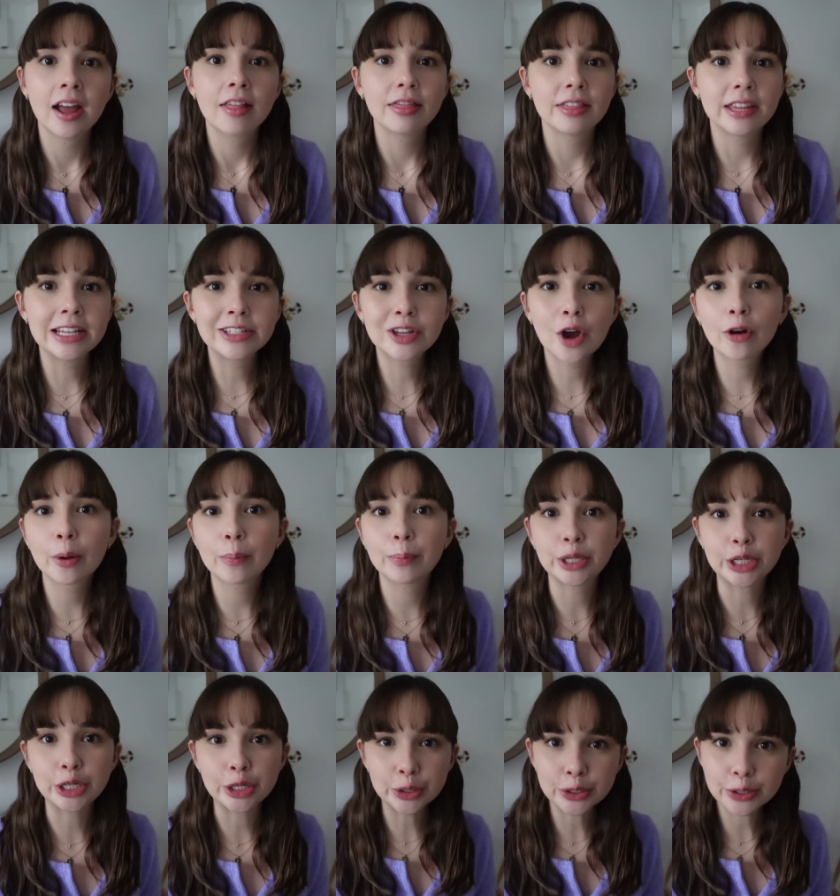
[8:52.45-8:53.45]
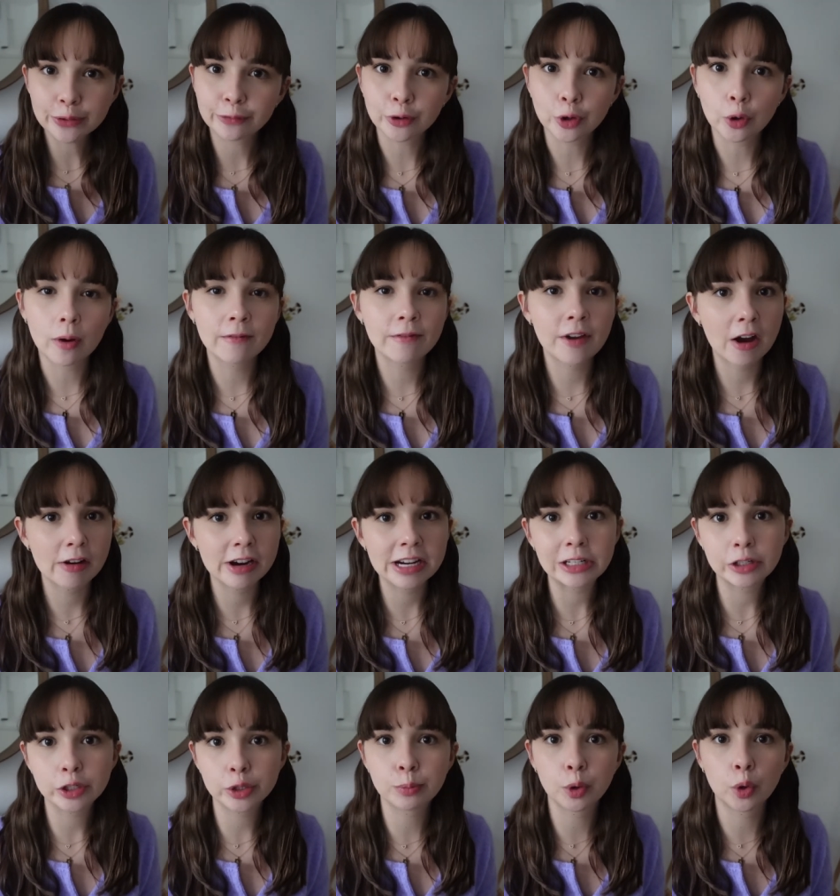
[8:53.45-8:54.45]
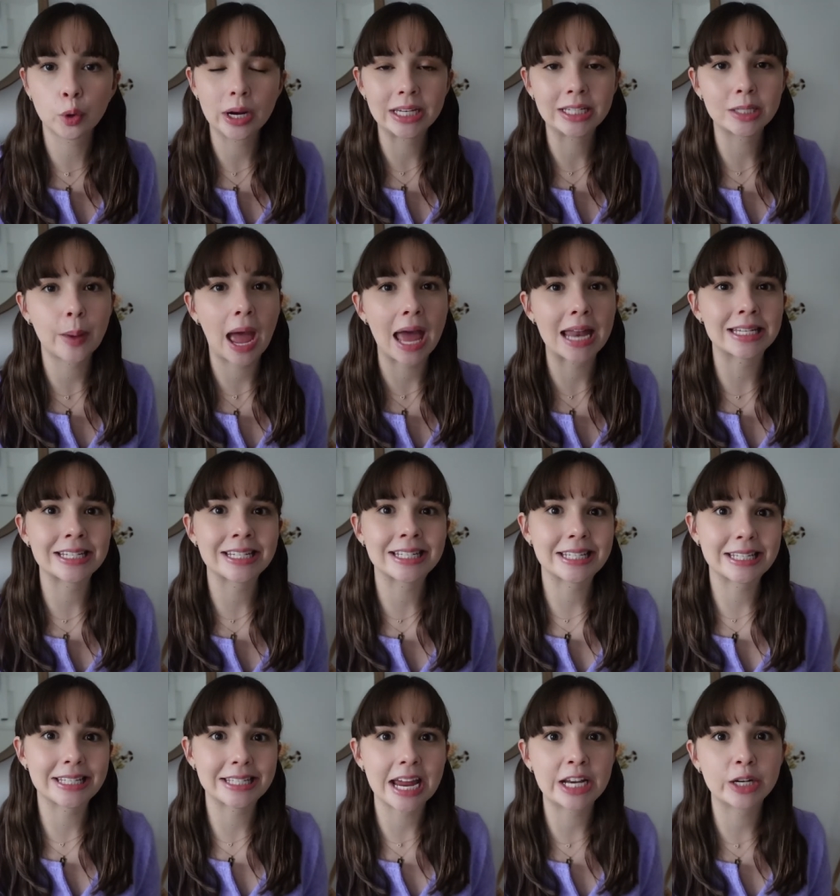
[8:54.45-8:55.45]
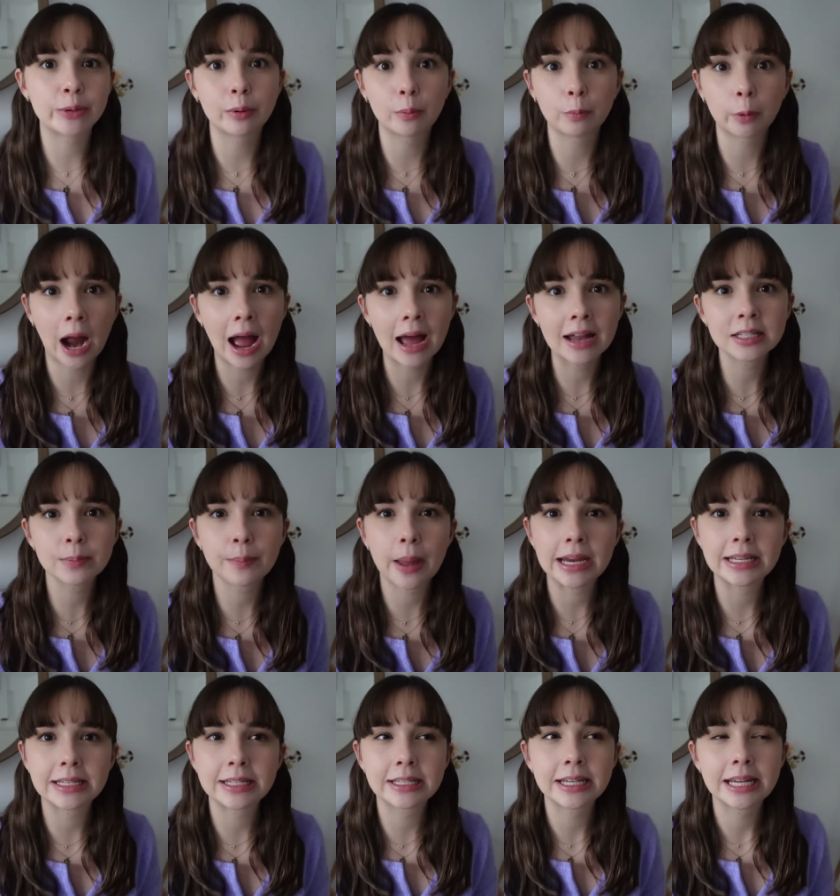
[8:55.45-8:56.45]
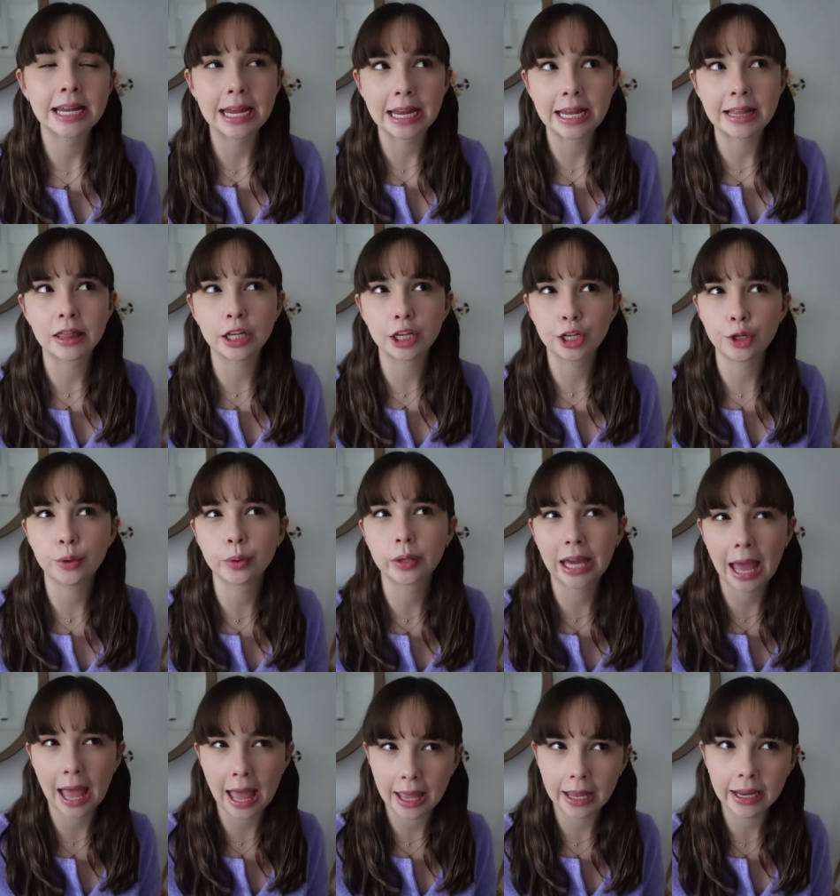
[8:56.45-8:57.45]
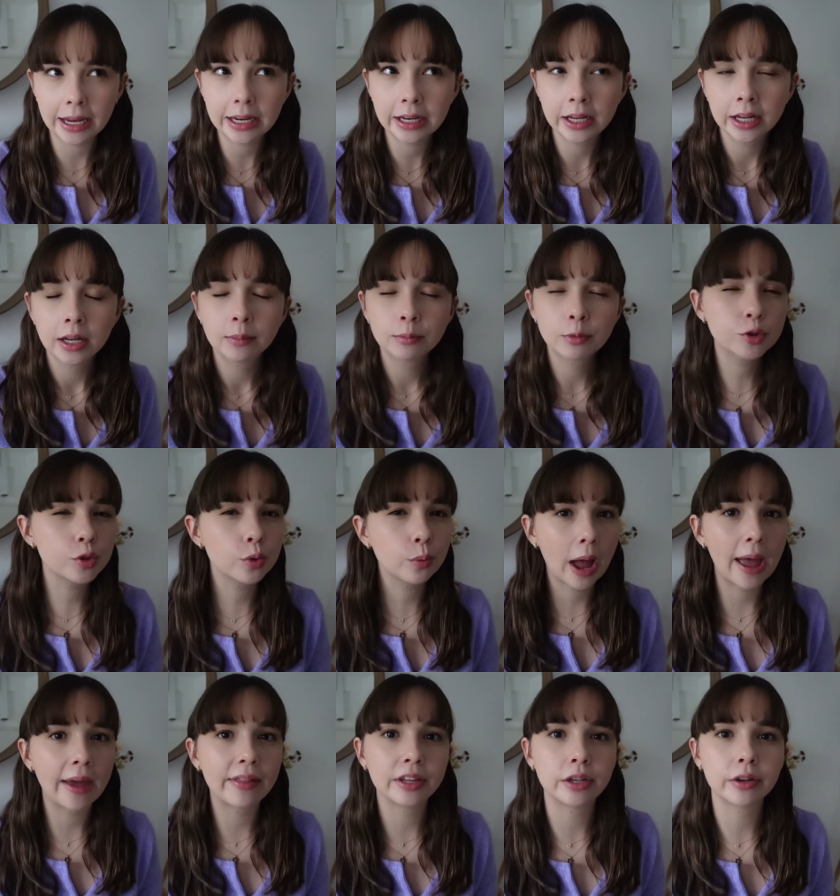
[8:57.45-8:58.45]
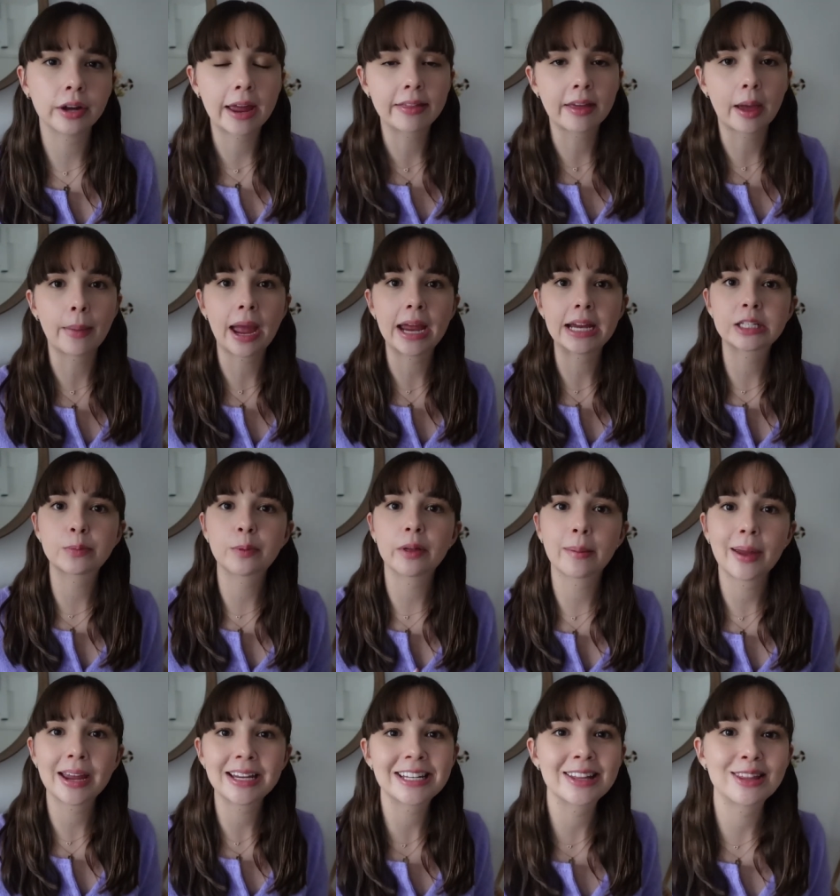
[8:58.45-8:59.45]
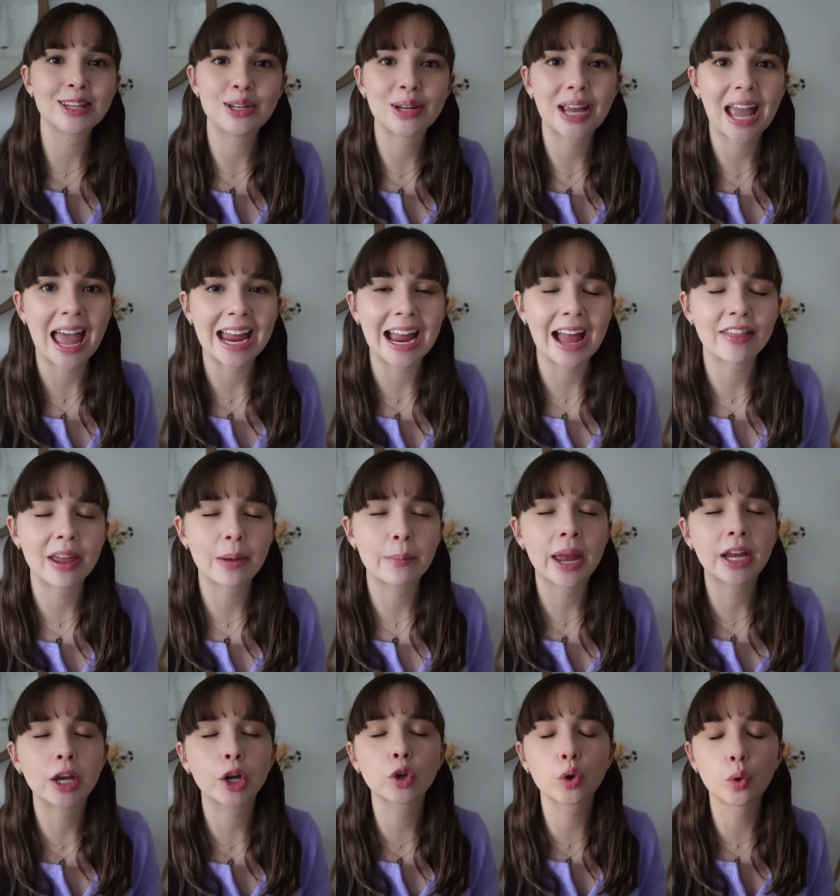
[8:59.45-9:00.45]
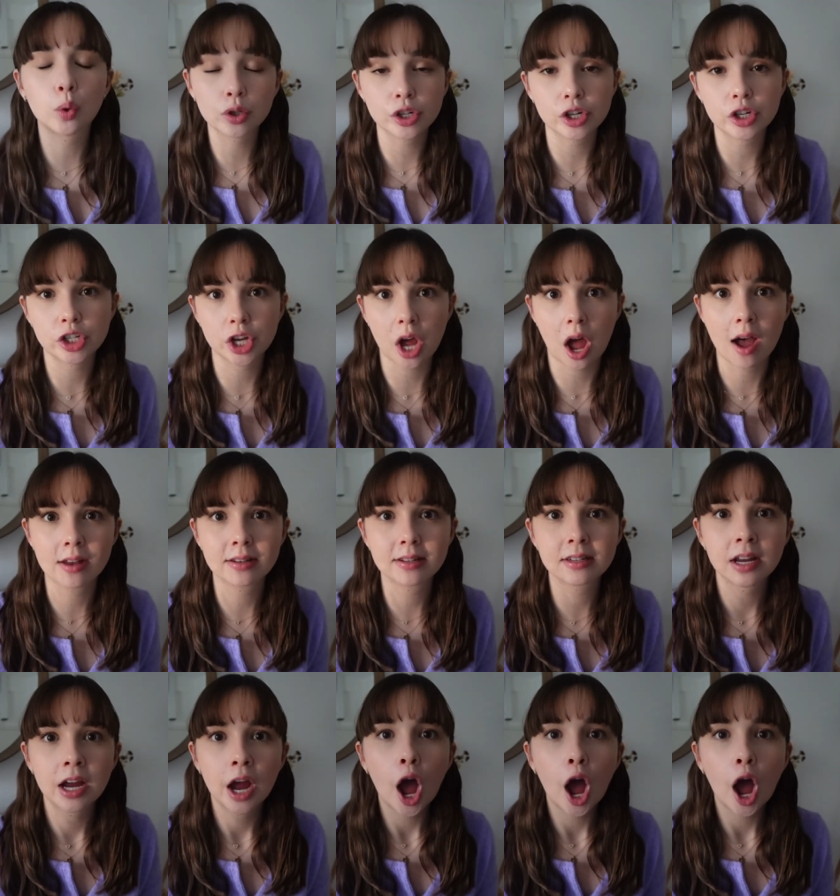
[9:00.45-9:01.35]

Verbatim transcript: These are a beautiful, very small, independent, sustainable brand based in the UK. I'm not sure where in the UK they're based, but they're based in the UK and they make gorgeous shirts.